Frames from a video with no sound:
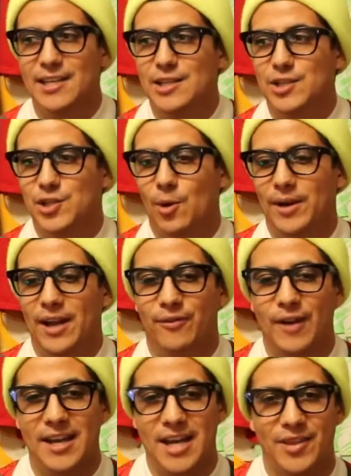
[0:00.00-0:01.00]
So when I
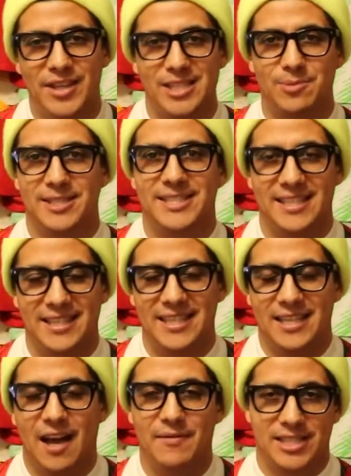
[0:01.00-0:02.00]
found out this was,
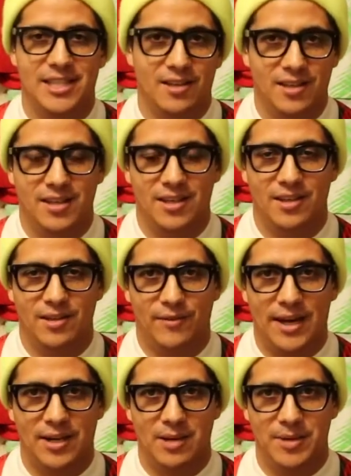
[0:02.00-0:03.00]
obviously the
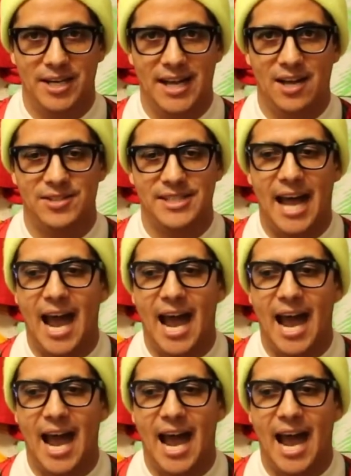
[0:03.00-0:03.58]
final had been announced,